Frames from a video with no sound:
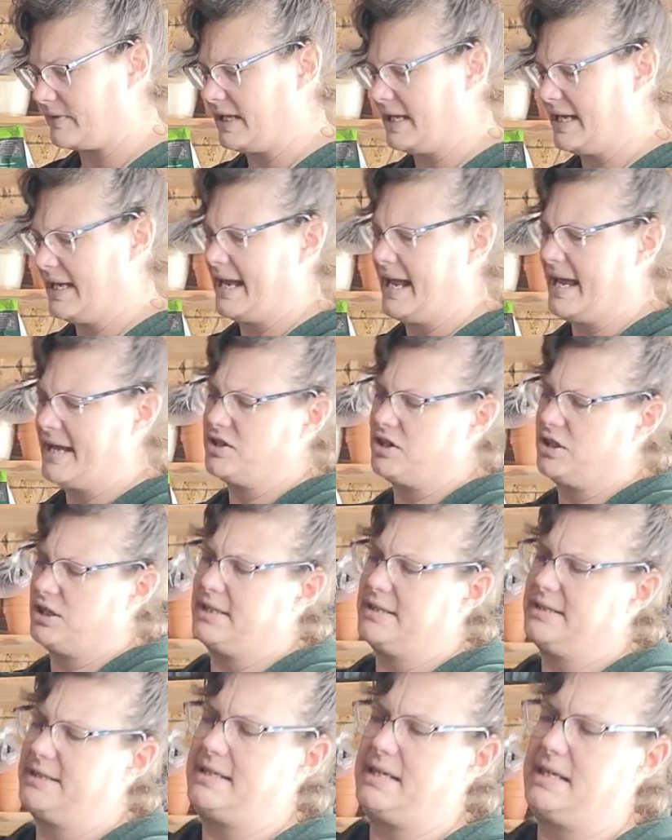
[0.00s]
And as you
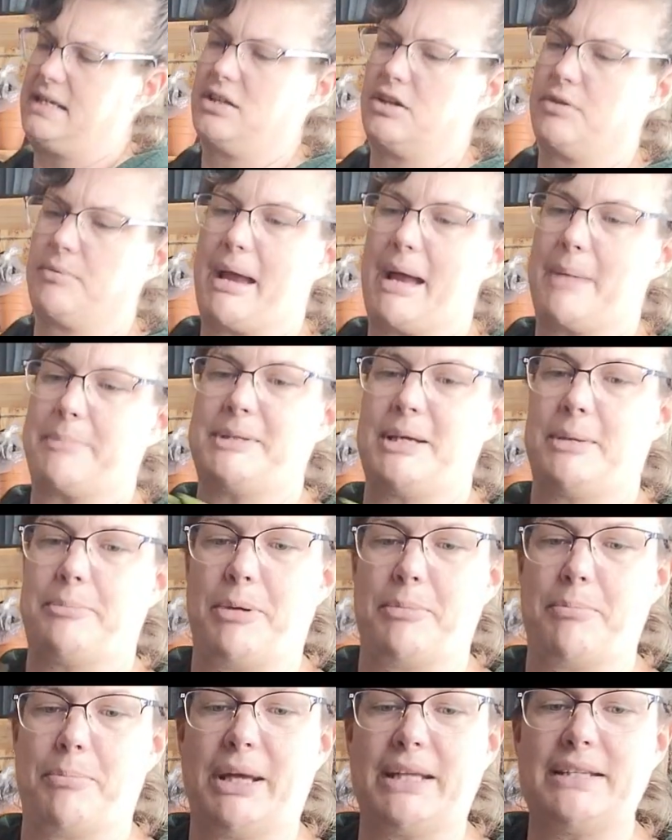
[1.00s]
can see, they're wrapped up
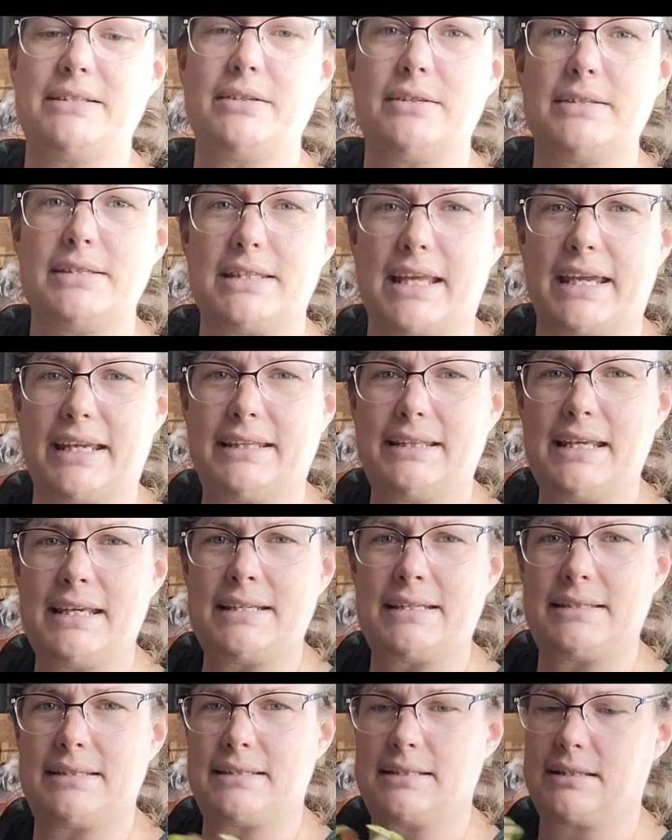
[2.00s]
in bundles like
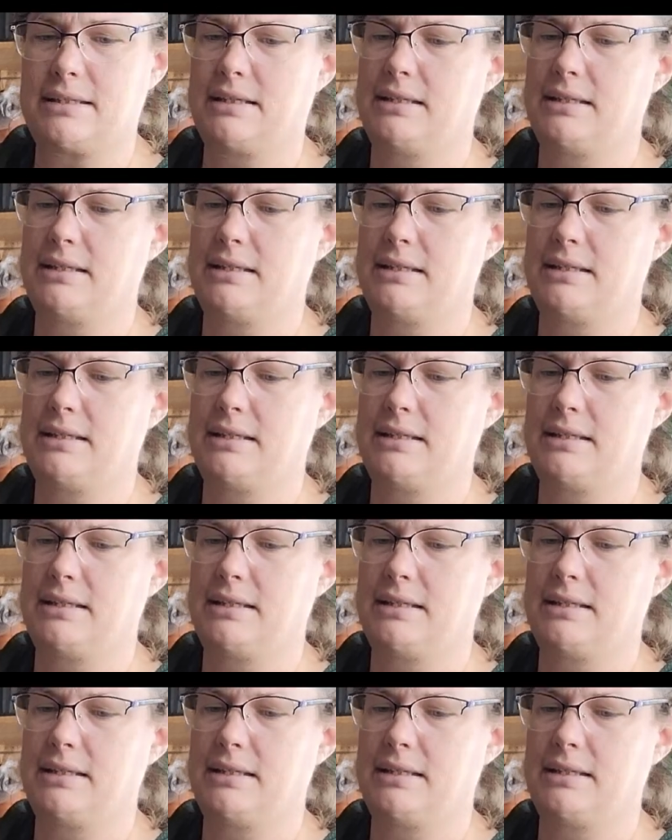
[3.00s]
this.